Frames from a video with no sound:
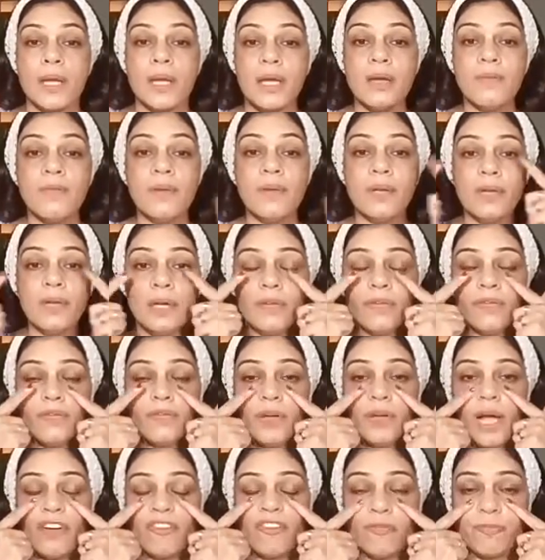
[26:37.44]
Even if
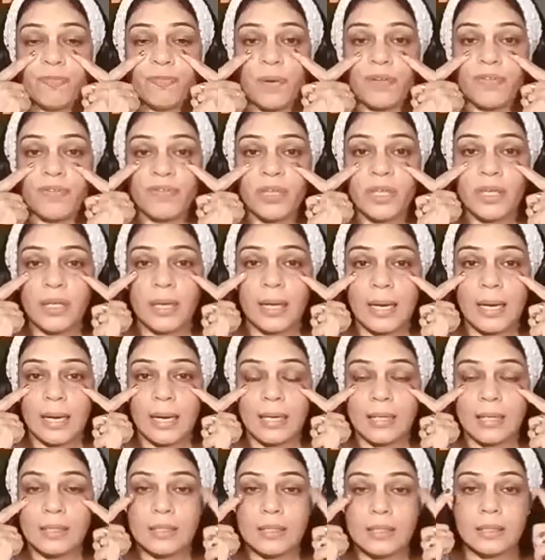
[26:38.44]
you have puffy
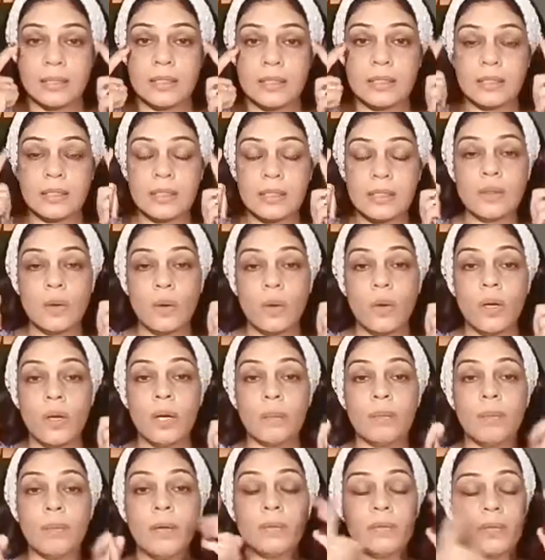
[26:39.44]
eyes, this is all
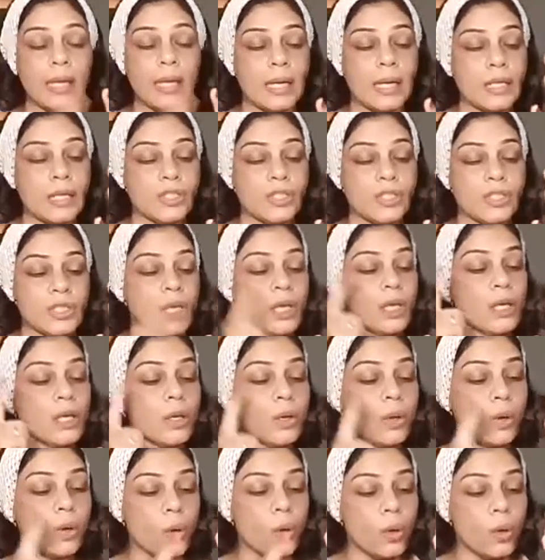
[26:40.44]
about aging,
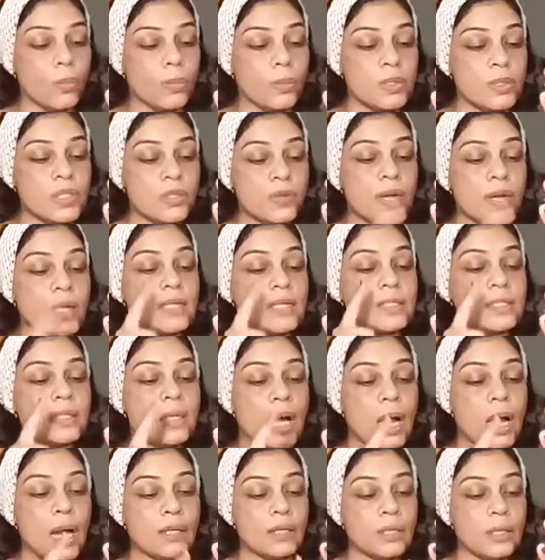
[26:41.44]
overstress,
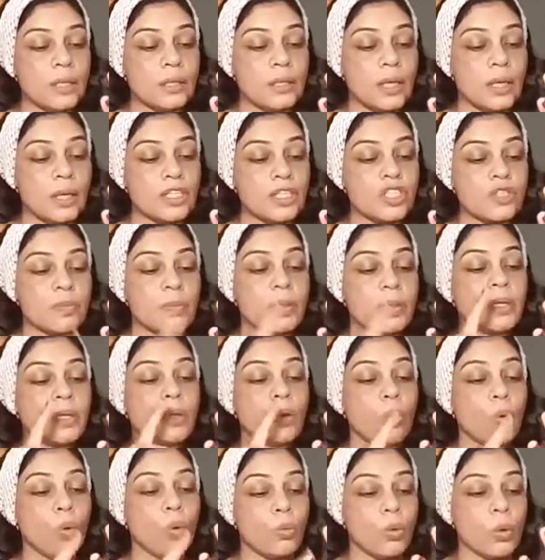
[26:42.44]
undernourishment,
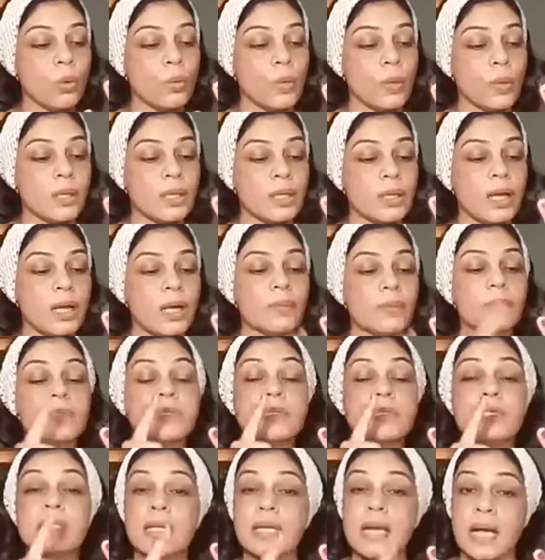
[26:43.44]
overworking
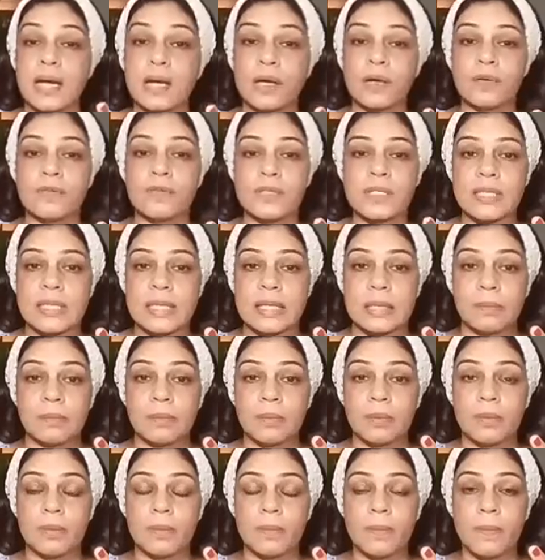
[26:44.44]
hours, lack of sleep.
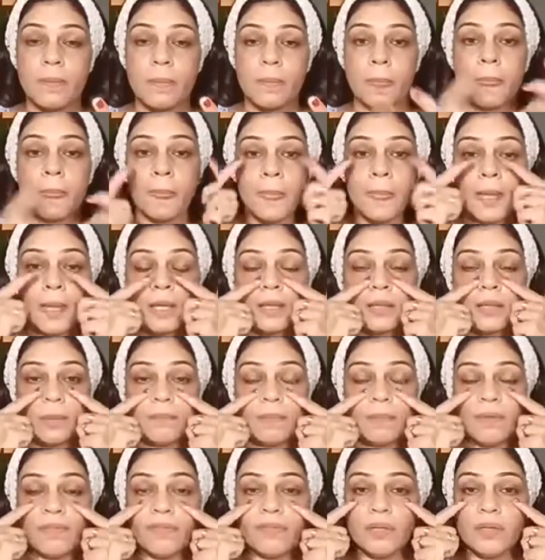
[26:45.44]
The
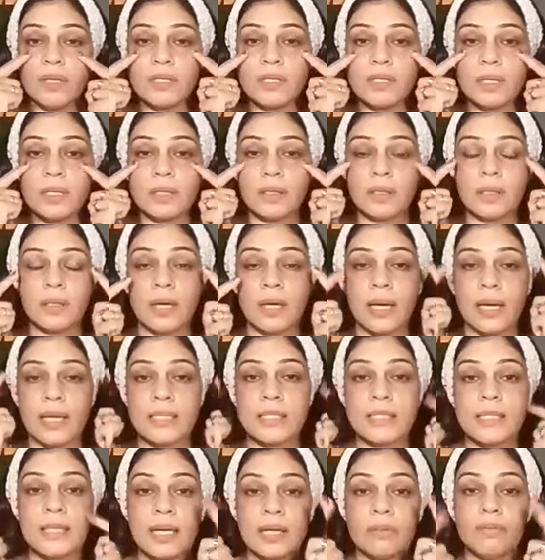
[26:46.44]
puffiness in the
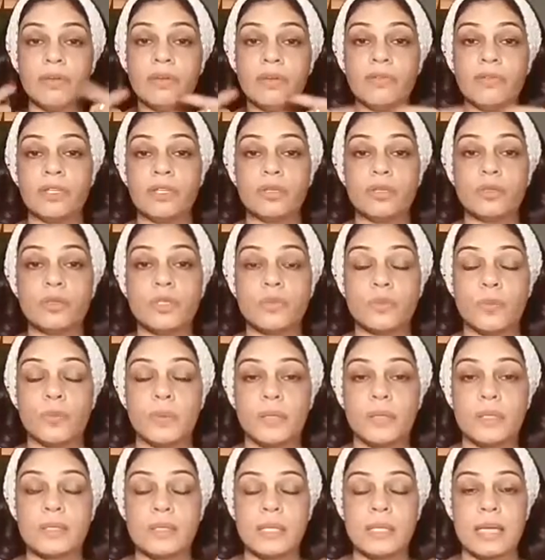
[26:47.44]
eyes can be reduced
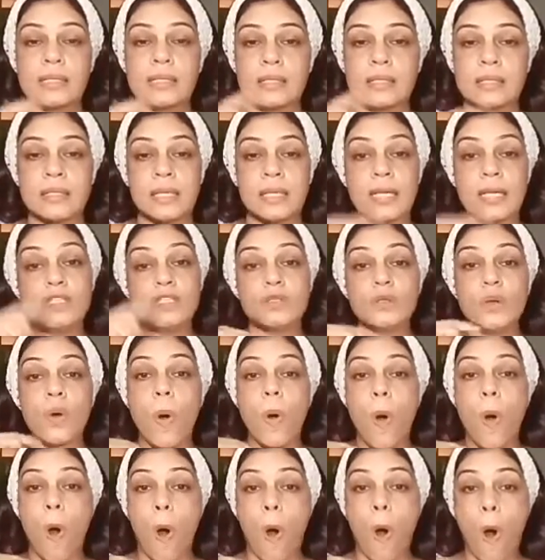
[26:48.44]
with this exercise.
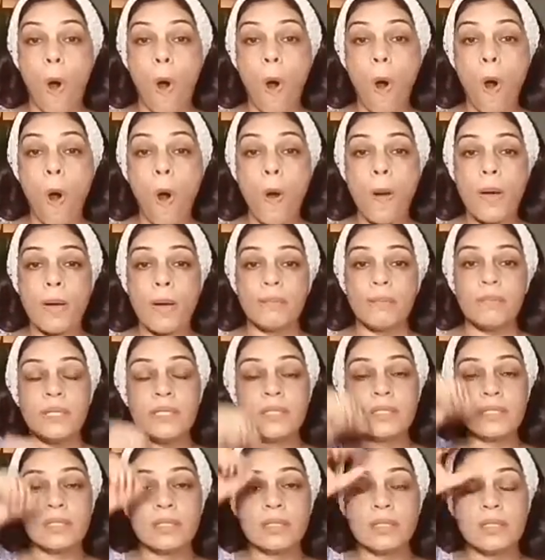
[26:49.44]
So awe
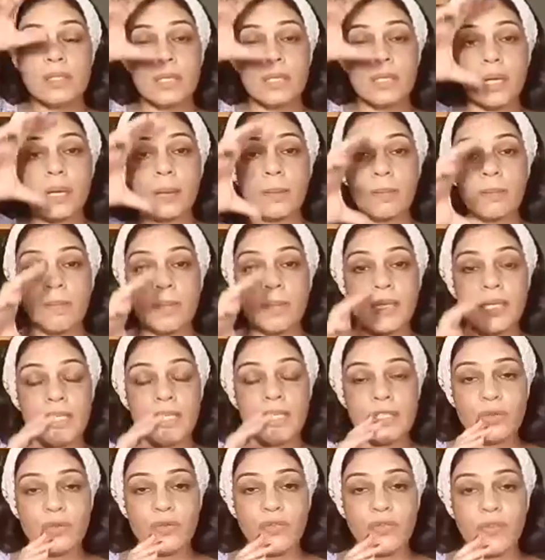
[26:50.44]
means it is a
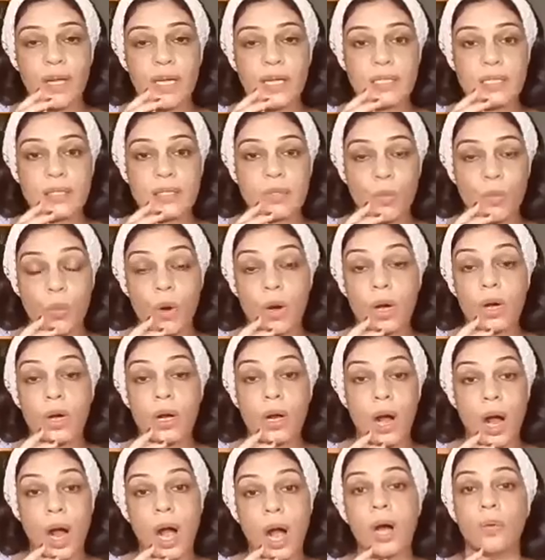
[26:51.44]
complete face
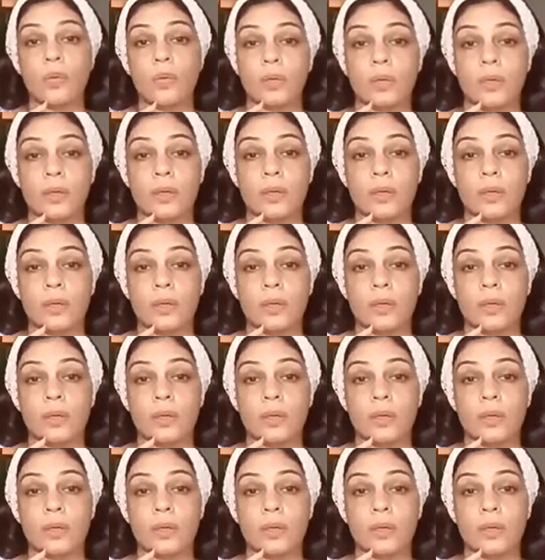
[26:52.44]
workout.